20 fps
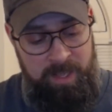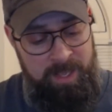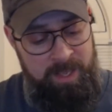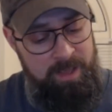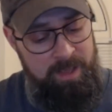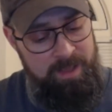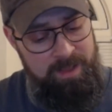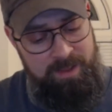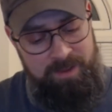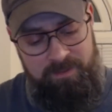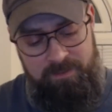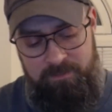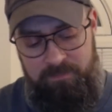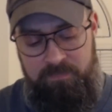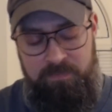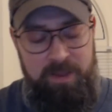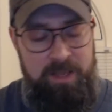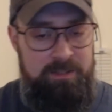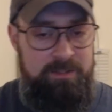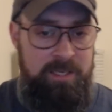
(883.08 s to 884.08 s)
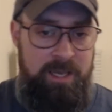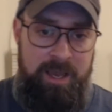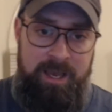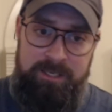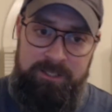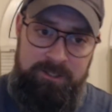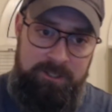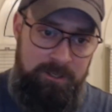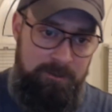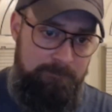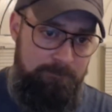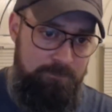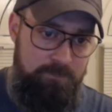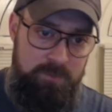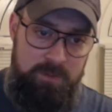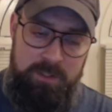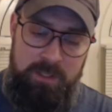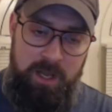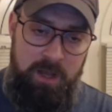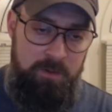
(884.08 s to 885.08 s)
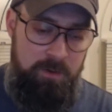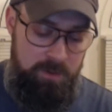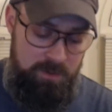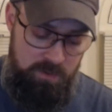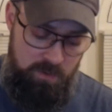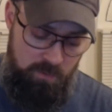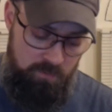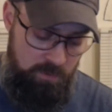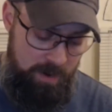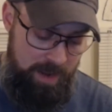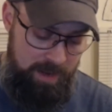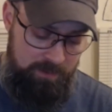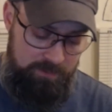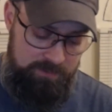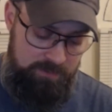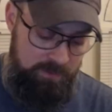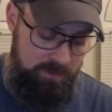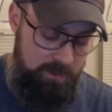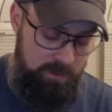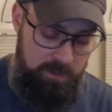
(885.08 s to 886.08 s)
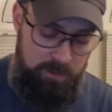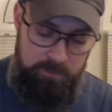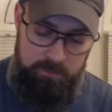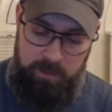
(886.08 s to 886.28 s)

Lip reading: Fantastic, no rattles at all.